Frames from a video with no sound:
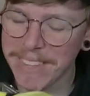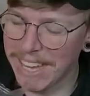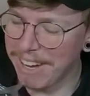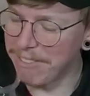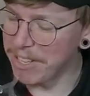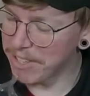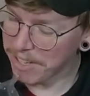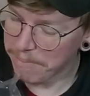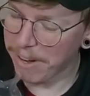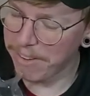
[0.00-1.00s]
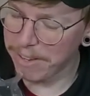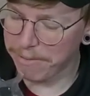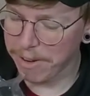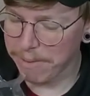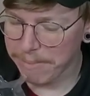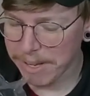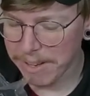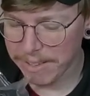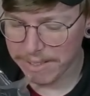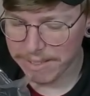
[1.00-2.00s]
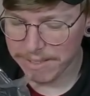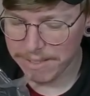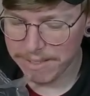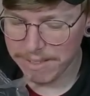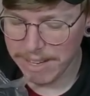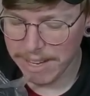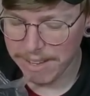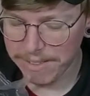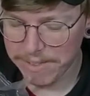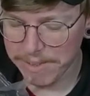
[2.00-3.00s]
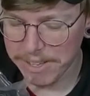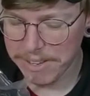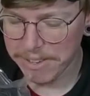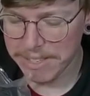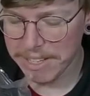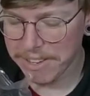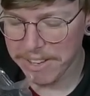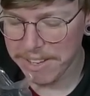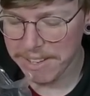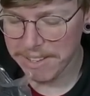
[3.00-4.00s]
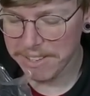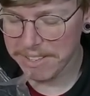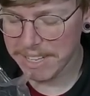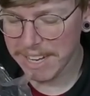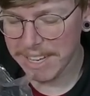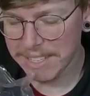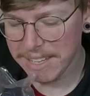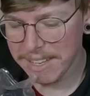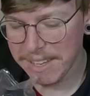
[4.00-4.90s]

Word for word: They're original, apparently from like, yeah, from like 99, 98.